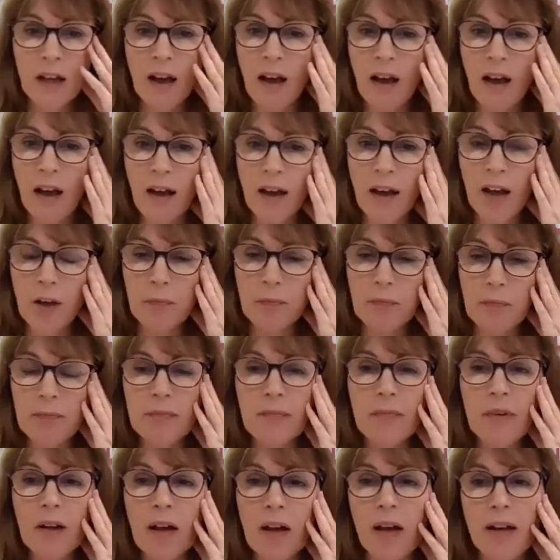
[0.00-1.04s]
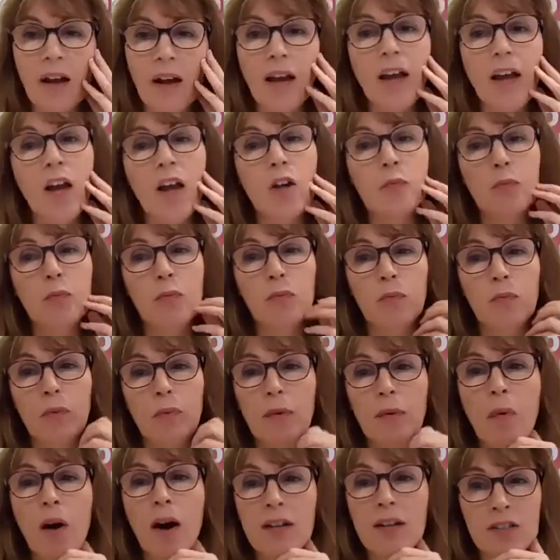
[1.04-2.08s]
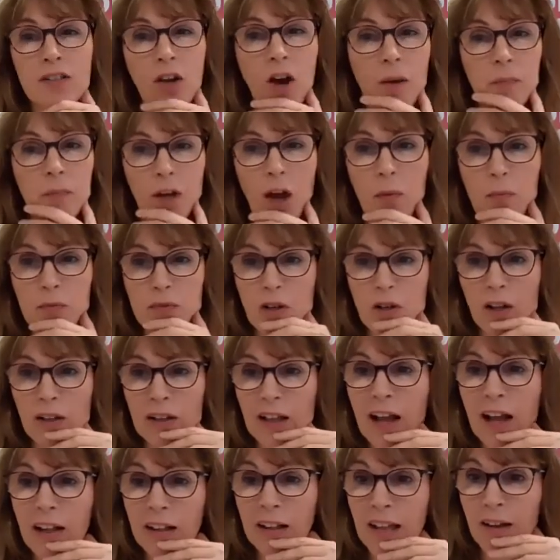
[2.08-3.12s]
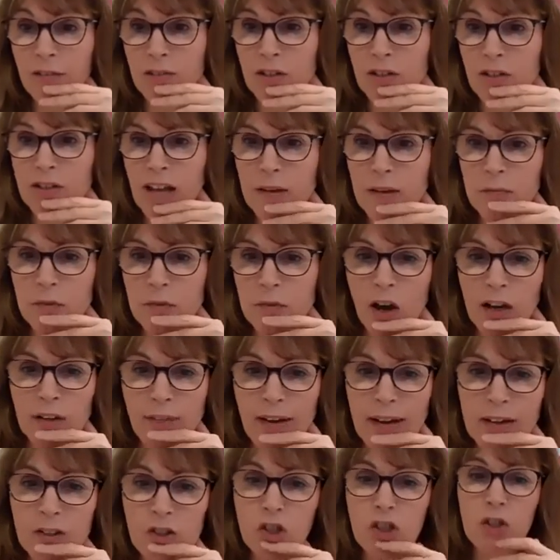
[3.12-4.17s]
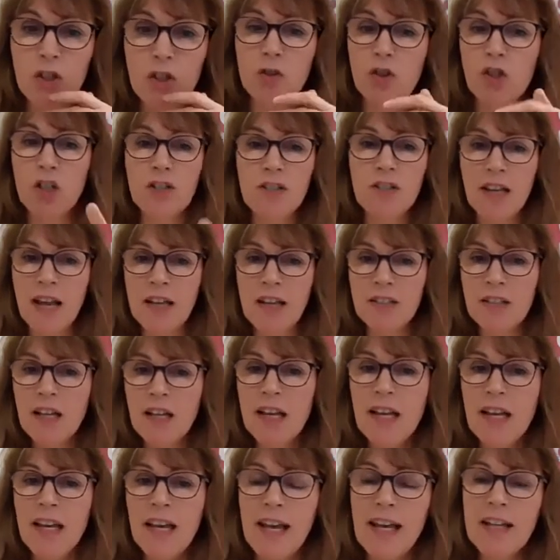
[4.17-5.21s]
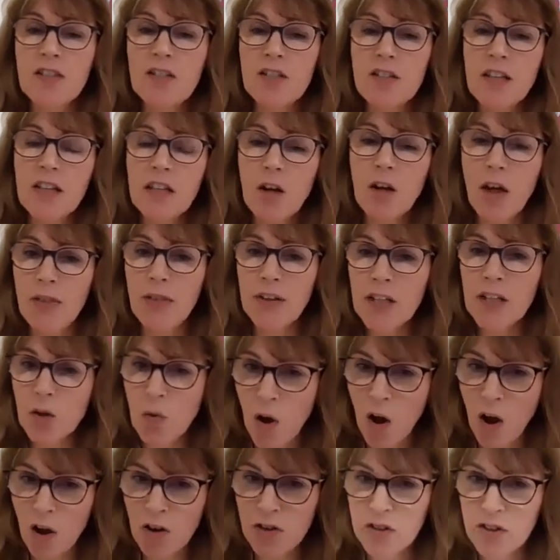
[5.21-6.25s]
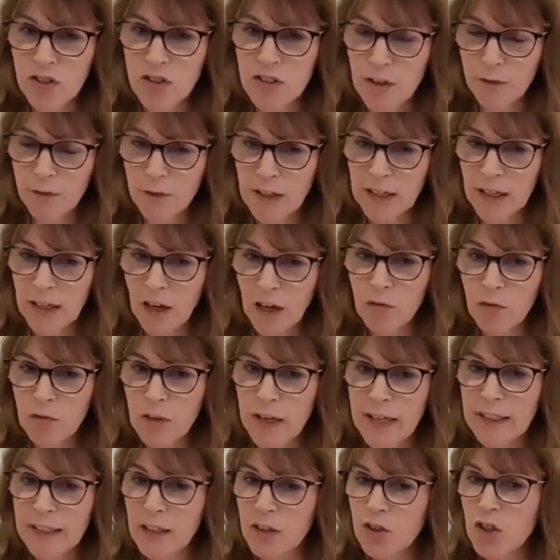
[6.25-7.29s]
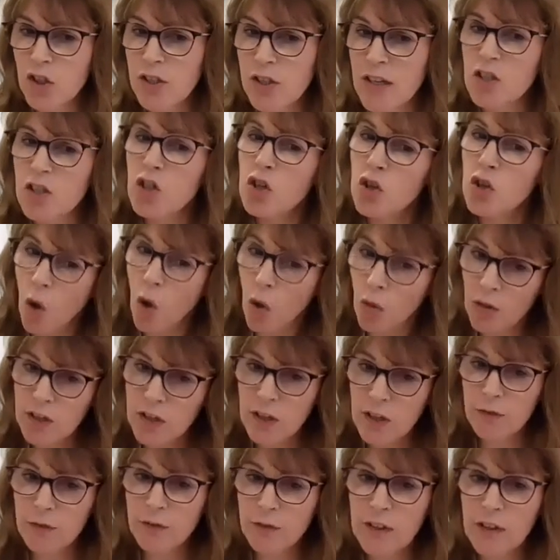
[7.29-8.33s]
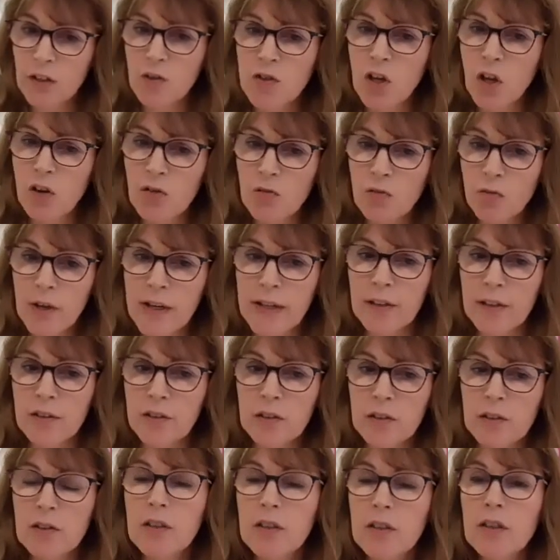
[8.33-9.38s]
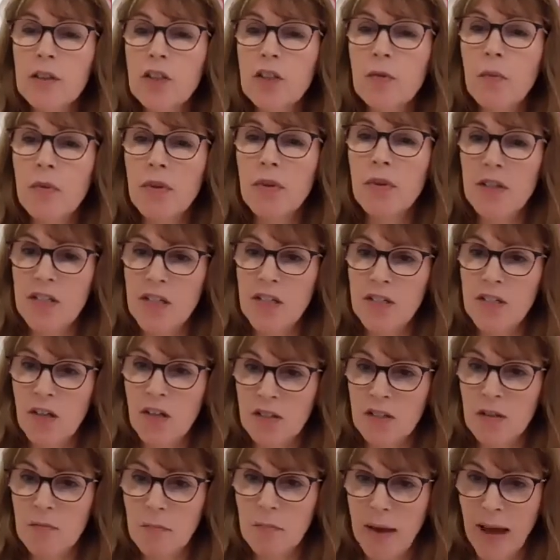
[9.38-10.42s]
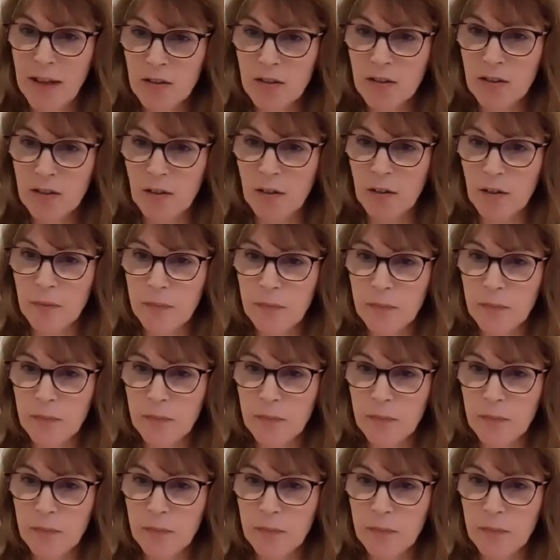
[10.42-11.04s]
And I hope when my time comes I'll have the same kind of attitude. She said, I think you asked, does it feel unreal? And she said, it's not that it feels unreal, but that it doesn't matter.